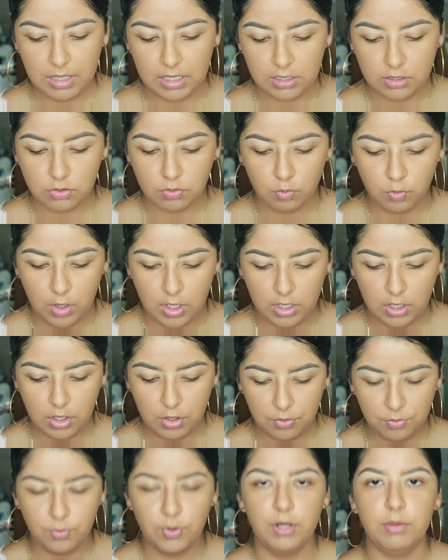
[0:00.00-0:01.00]
It is
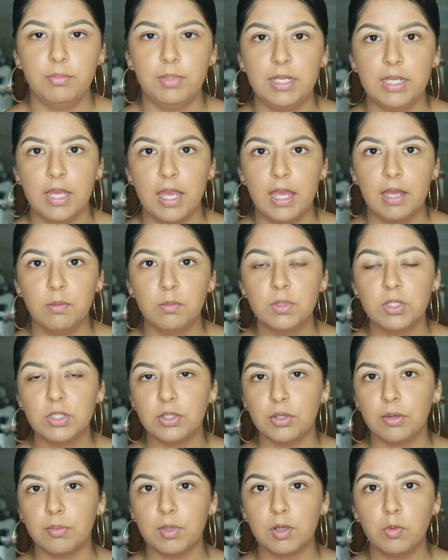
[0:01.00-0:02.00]
1:01 p.m.
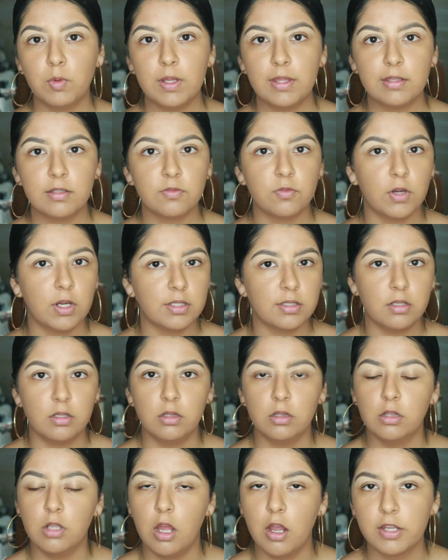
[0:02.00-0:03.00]
So I'm gonna wear this for as
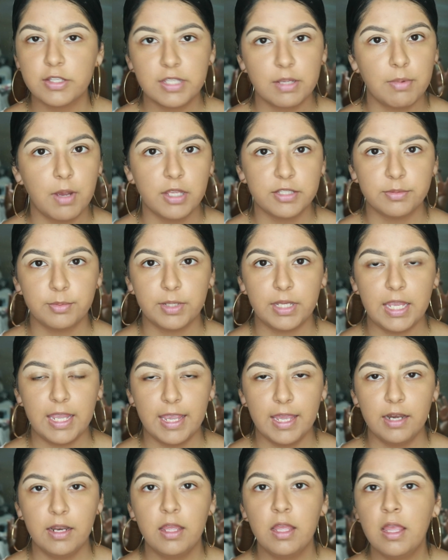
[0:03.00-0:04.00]
long as I possibly
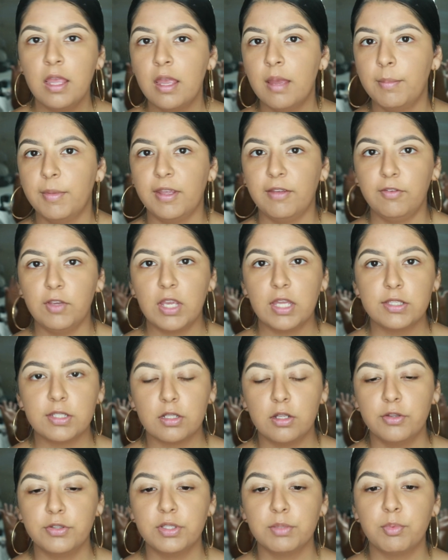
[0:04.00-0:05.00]
can. I'm gonna give you guys a
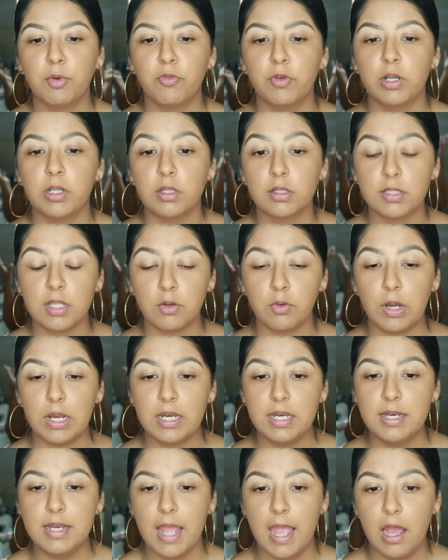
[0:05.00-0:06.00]
close-up of what it looks like
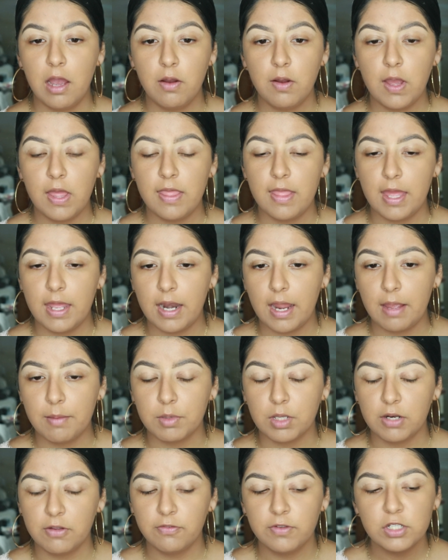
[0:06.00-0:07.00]
right now, and then I'm
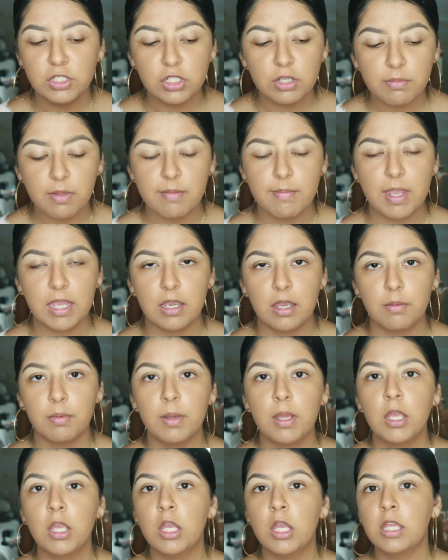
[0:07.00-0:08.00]
gonna finish up my makeup,
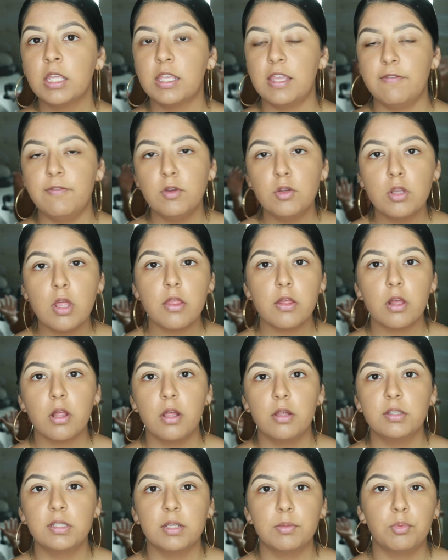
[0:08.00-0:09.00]
give you another
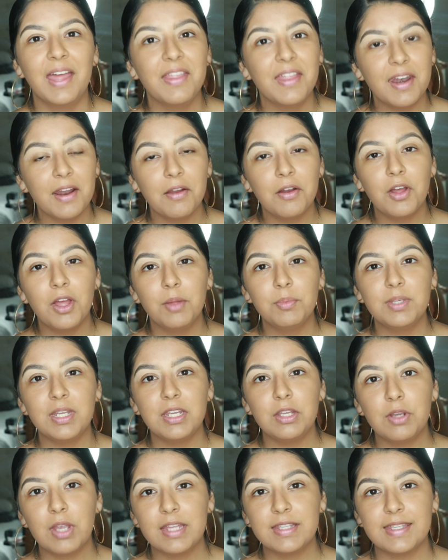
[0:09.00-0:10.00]
close-up, and then I'll
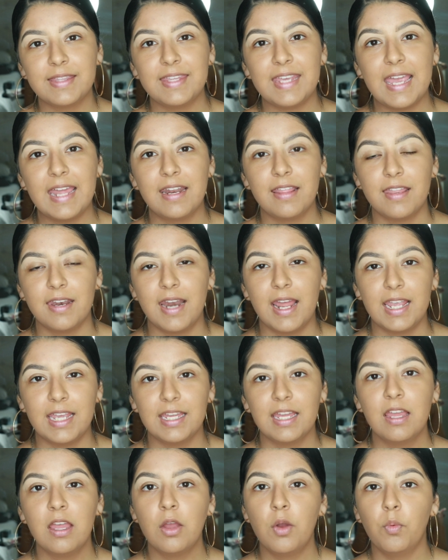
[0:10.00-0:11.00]
update you guys at the end of the
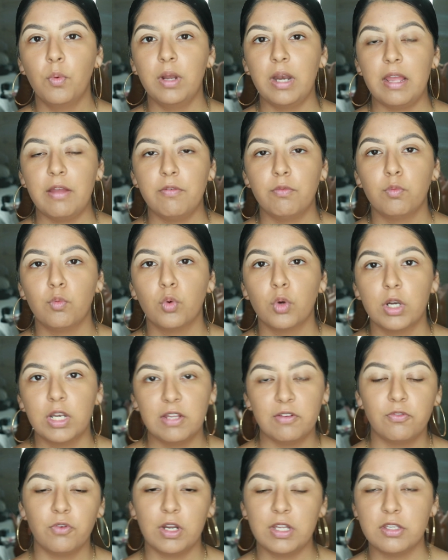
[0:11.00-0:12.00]
night when I've worn
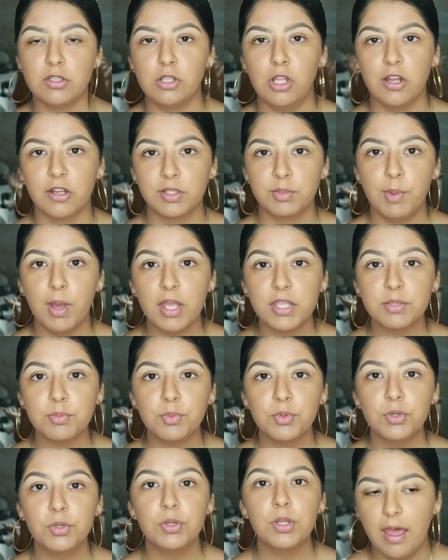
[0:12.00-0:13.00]
it for as long as
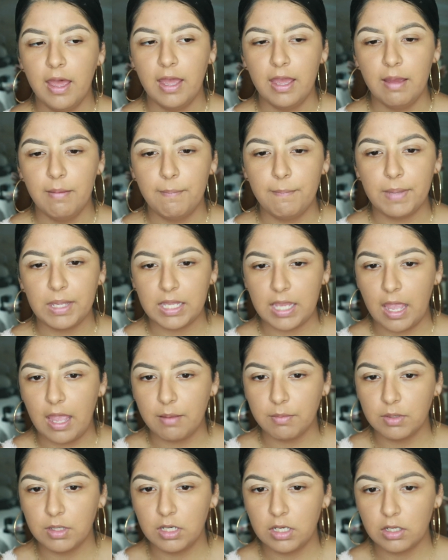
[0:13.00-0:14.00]
possible. But yeah,
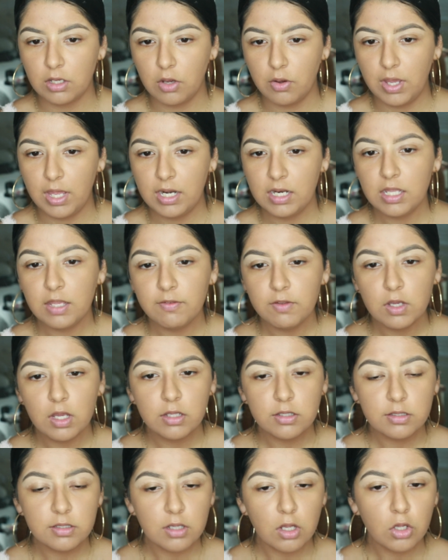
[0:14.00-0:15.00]
I'm gonna go ahead and give you a
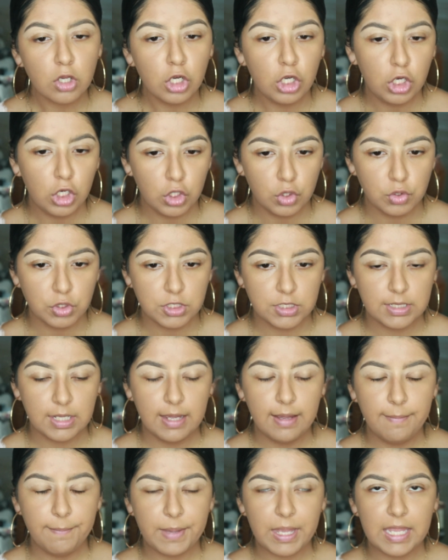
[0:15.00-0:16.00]

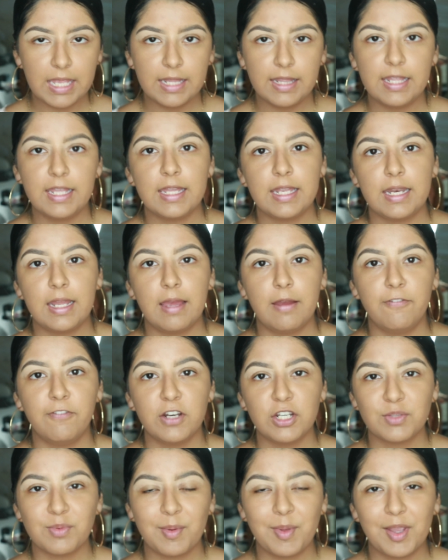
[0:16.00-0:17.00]
close-up, and then I'll
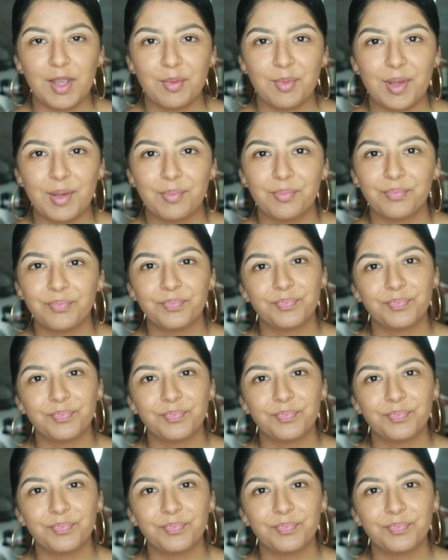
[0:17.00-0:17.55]
finish my makeup up.